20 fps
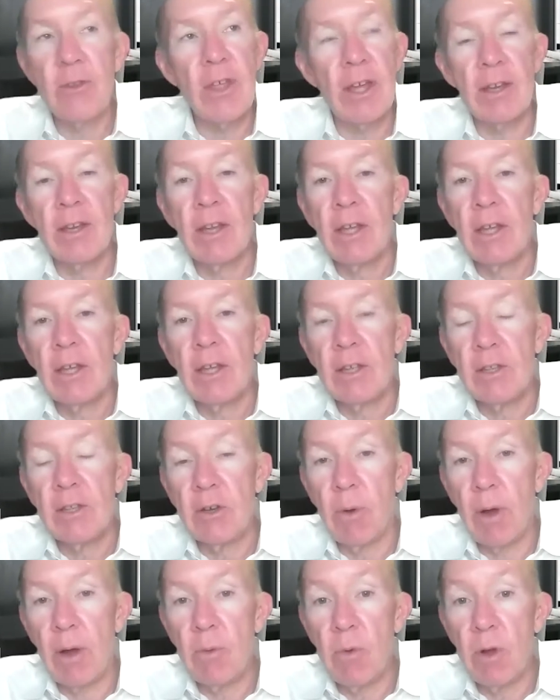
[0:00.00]
that, you
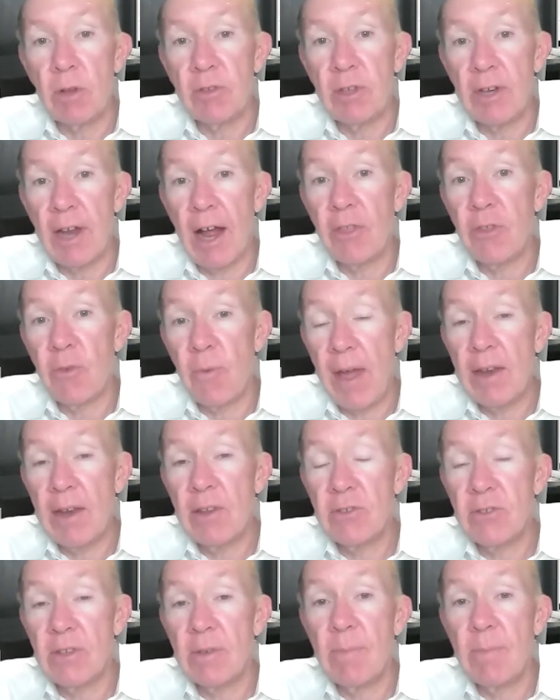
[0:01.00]
know, I worked at Arthur
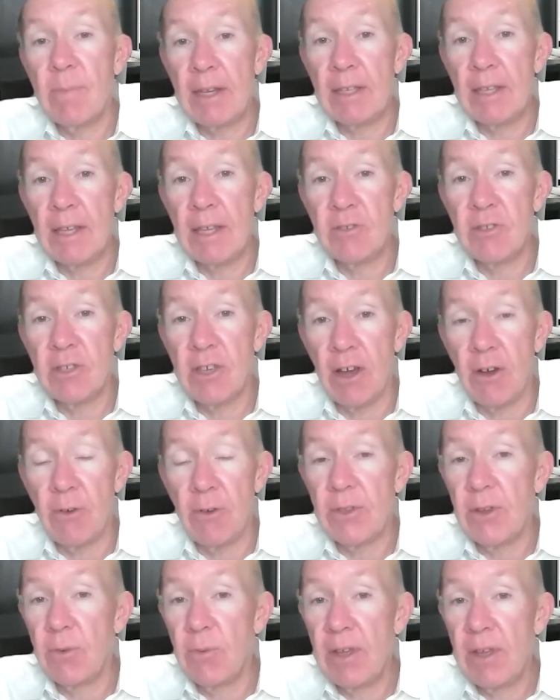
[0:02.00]
Andersen many years ago.
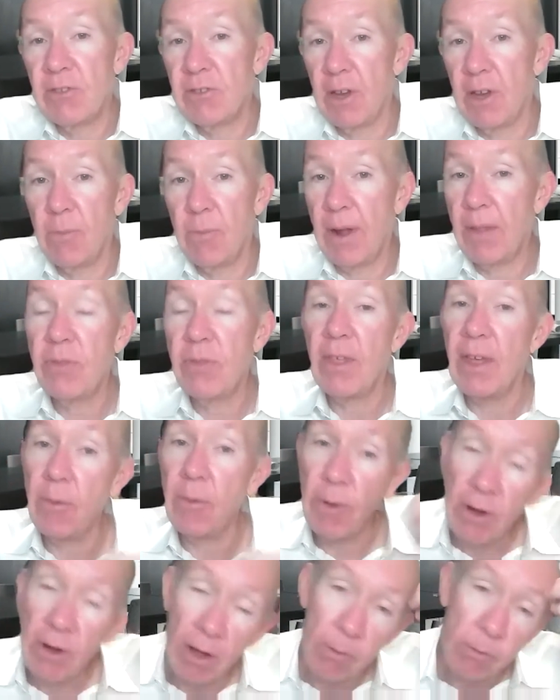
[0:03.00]
And the reason I went there
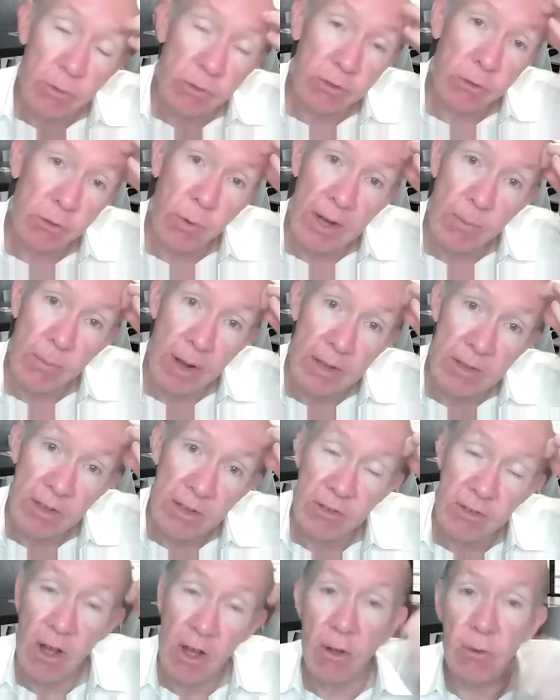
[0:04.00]
when I was 21
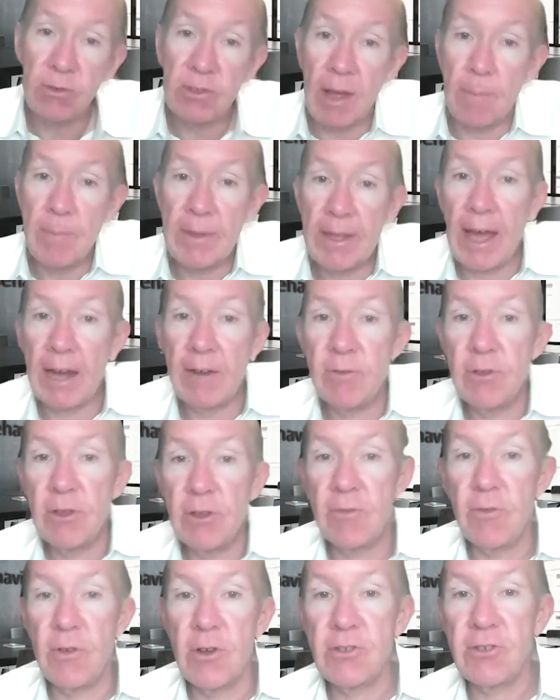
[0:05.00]
years old, coming out of
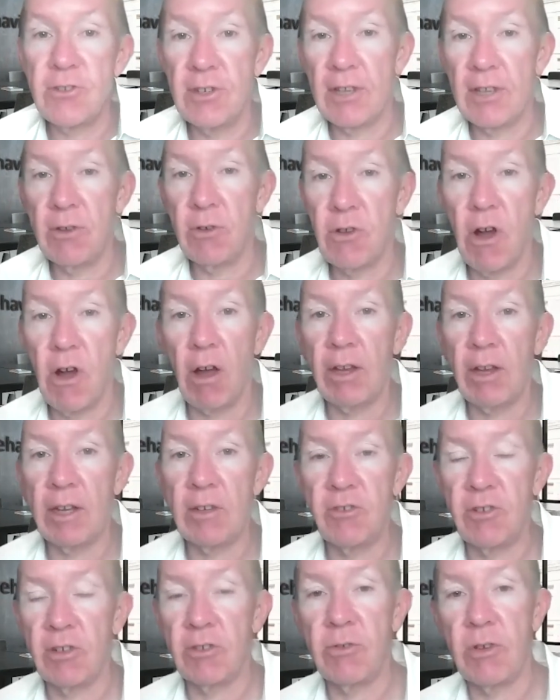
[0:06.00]
university or
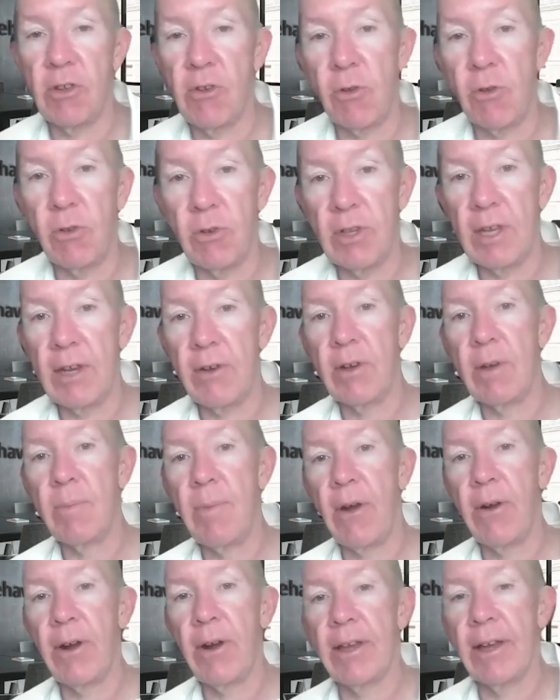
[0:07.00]
college, as you call it here in
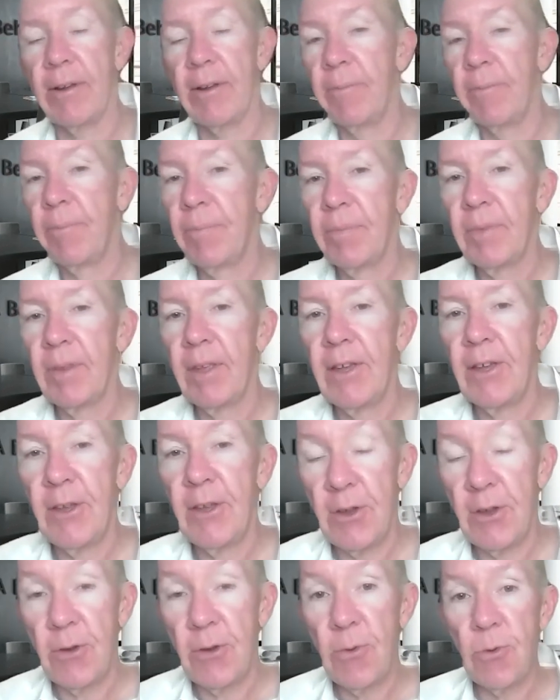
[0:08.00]
America,
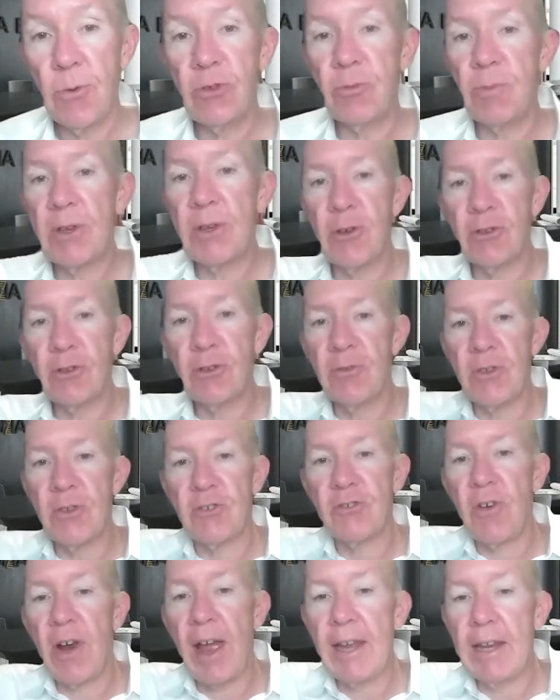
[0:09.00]
was because of the
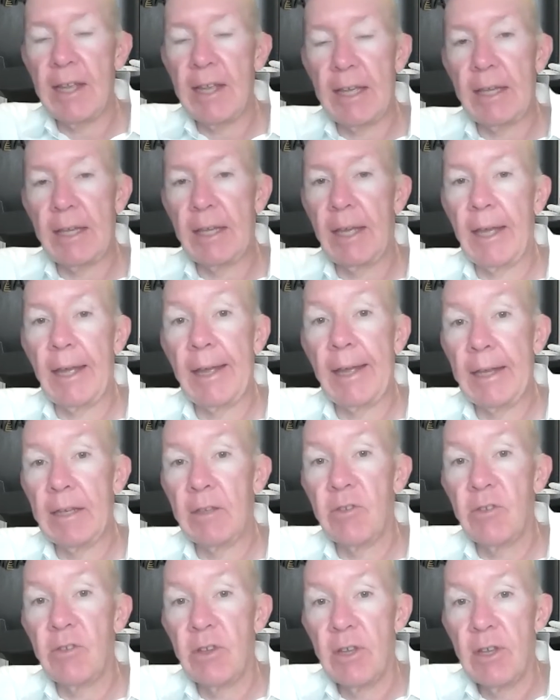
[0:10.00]
training.
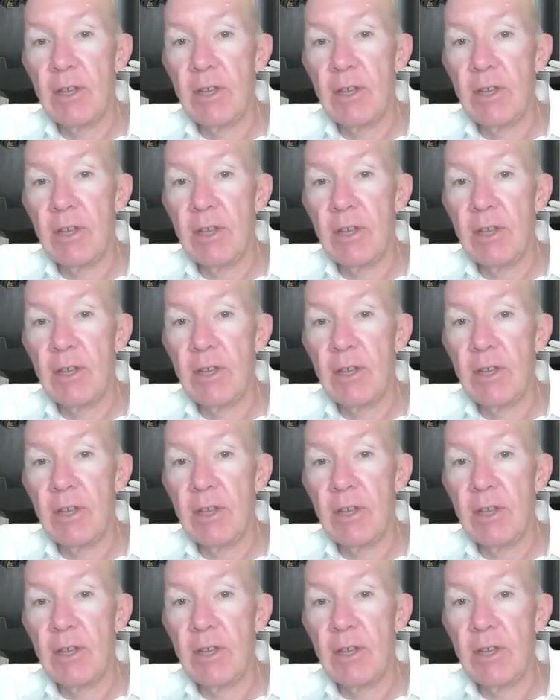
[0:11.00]
And